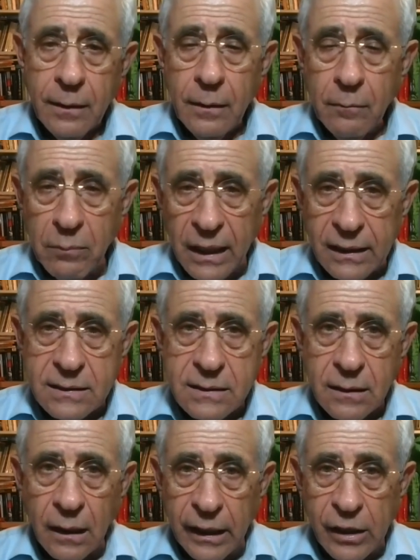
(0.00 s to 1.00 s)
means
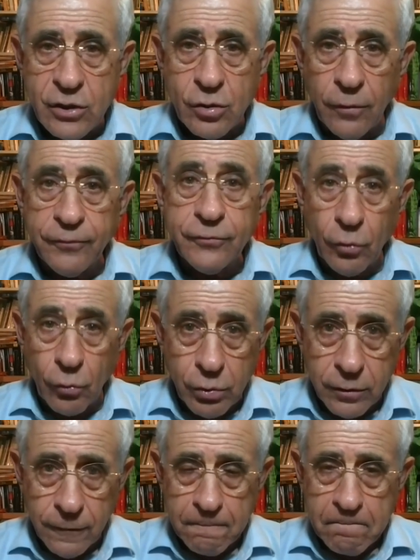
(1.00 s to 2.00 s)
religion of truth.
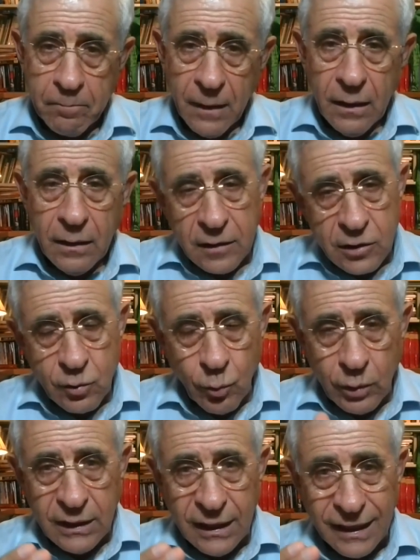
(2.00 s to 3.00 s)
This is
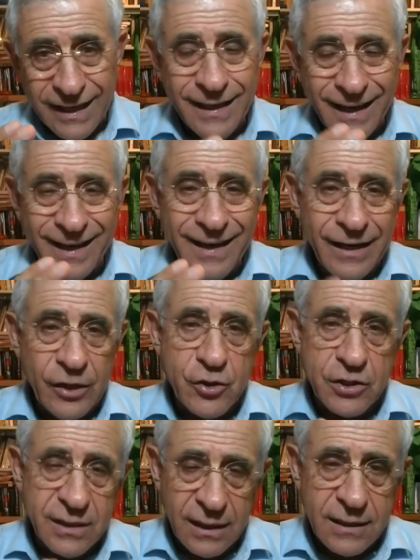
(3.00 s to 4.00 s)
the
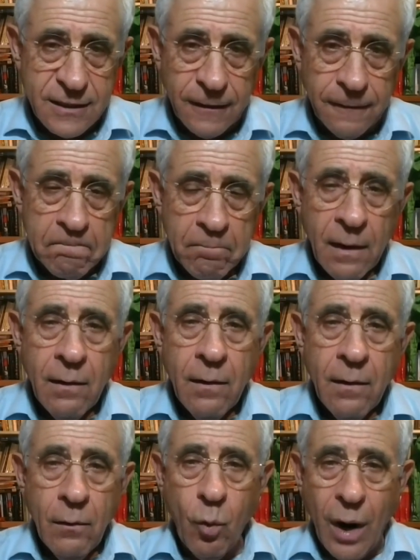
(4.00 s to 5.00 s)
religious reason
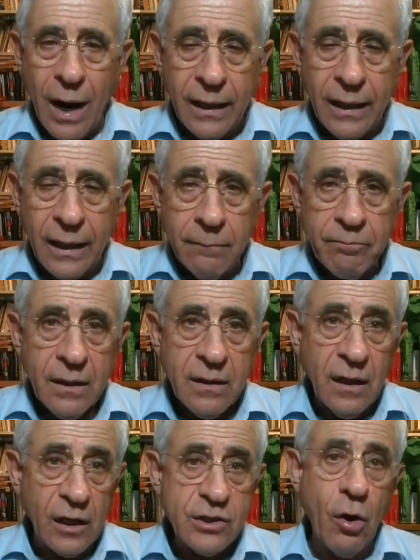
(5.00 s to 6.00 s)
why
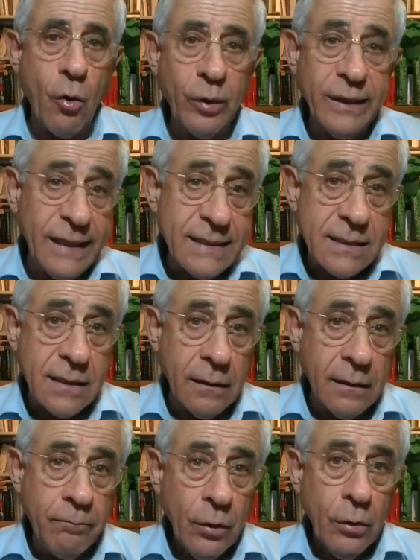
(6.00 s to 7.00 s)
there is no reason
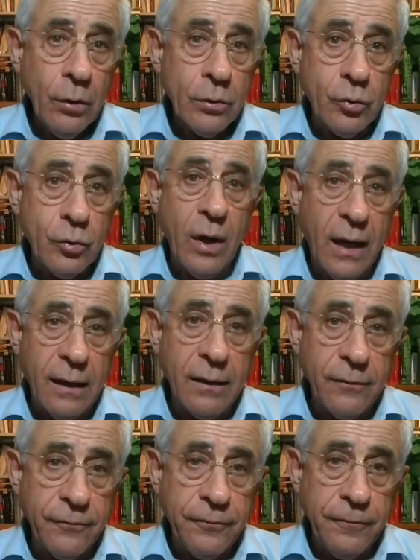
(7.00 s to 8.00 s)
to
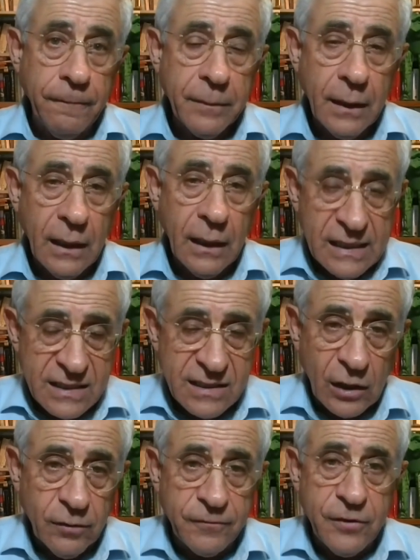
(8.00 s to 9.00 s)
have a
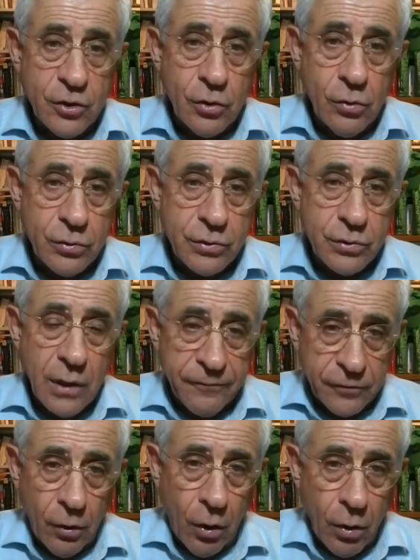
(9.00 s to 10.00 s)
state of the Jews.
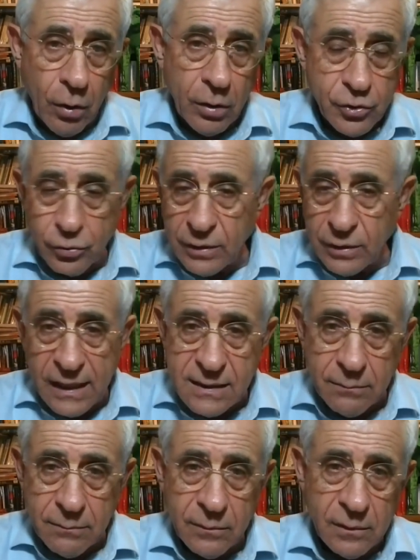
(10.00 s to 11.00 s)
After all,
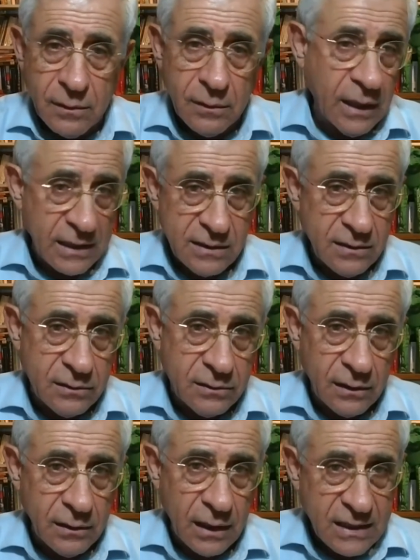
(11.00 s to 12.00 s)
Judaism doesn't
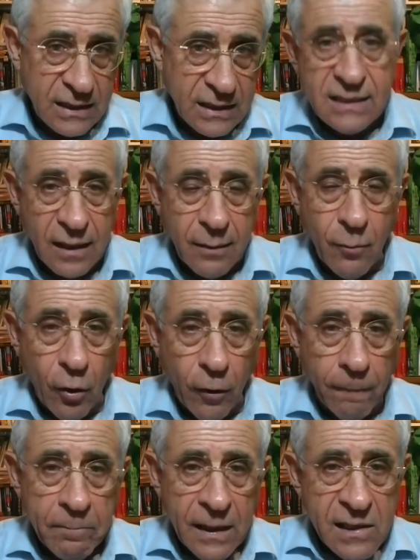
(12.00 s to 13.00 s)
exist anymore
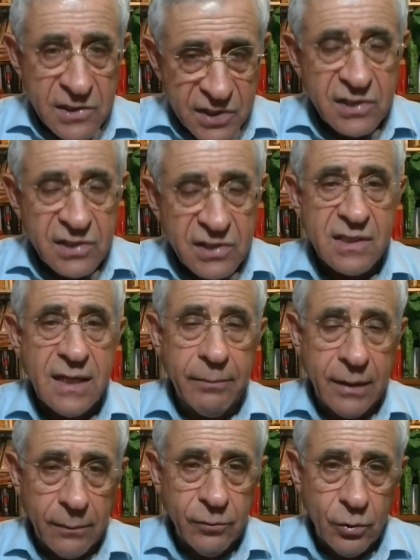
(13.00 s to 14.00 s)
since Islam
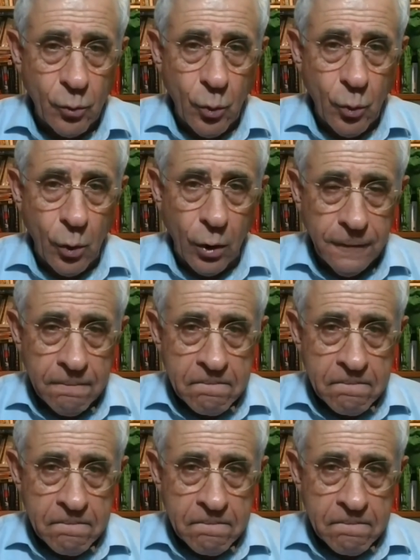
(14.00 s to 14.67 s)
came to the world